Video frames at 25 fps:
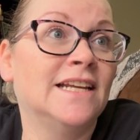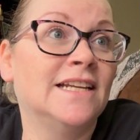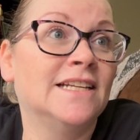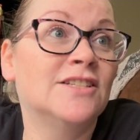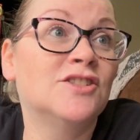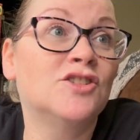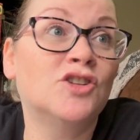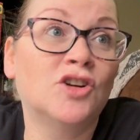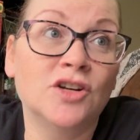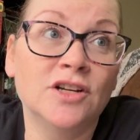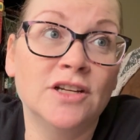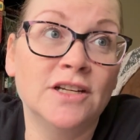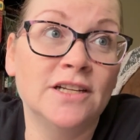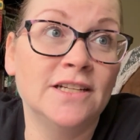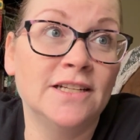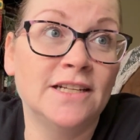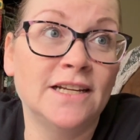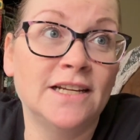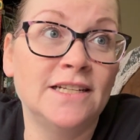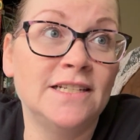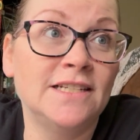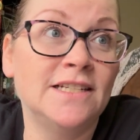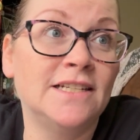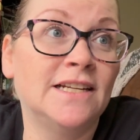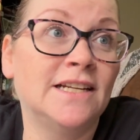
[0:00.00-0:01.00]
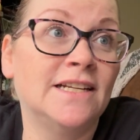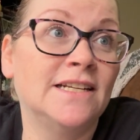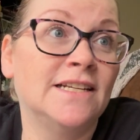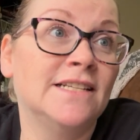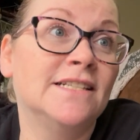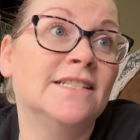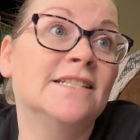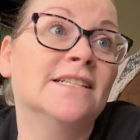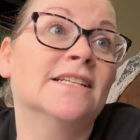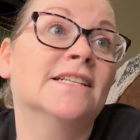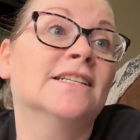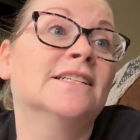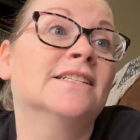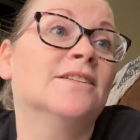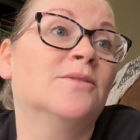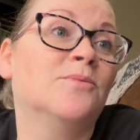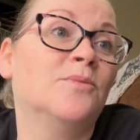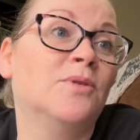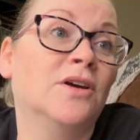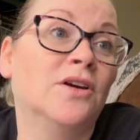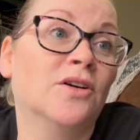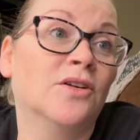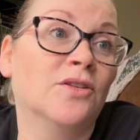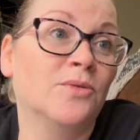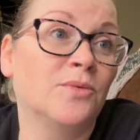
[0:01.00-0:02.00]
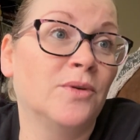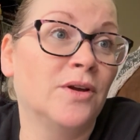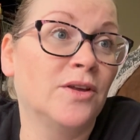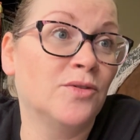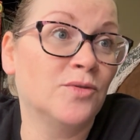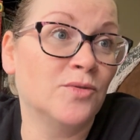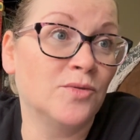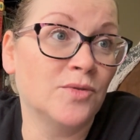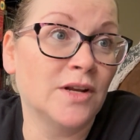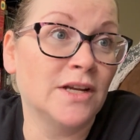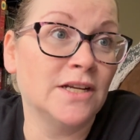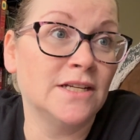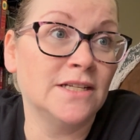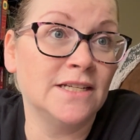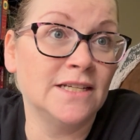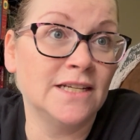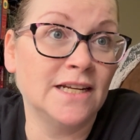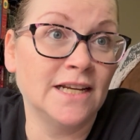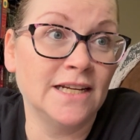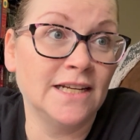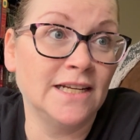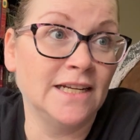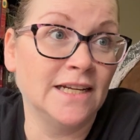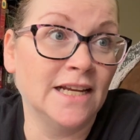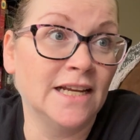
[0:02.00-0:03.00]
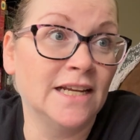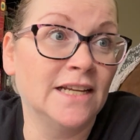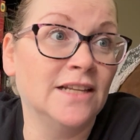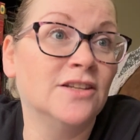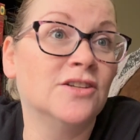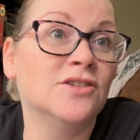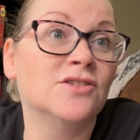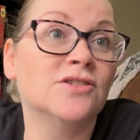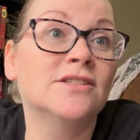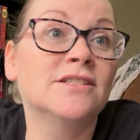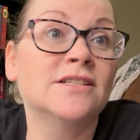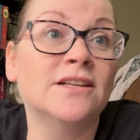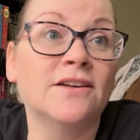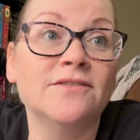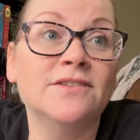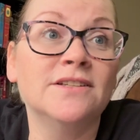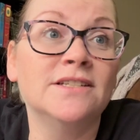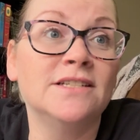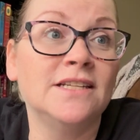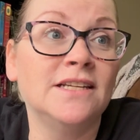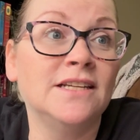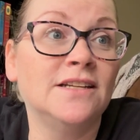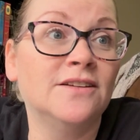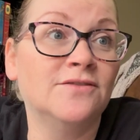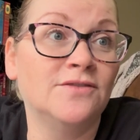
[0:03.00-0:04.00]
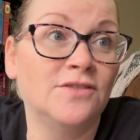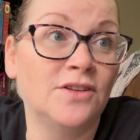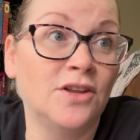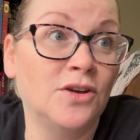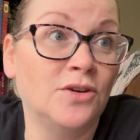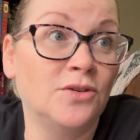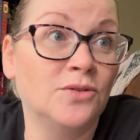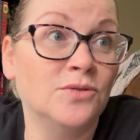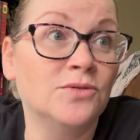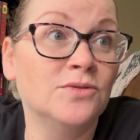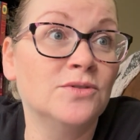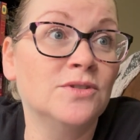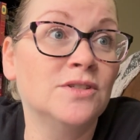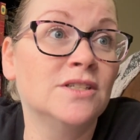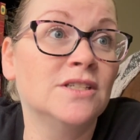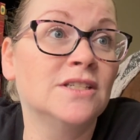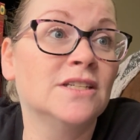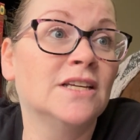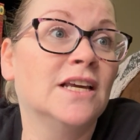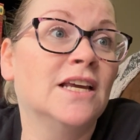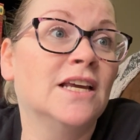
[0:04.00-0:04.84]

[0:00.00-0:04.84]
started in 1996 and went all the way through 1999. There's 17 of those.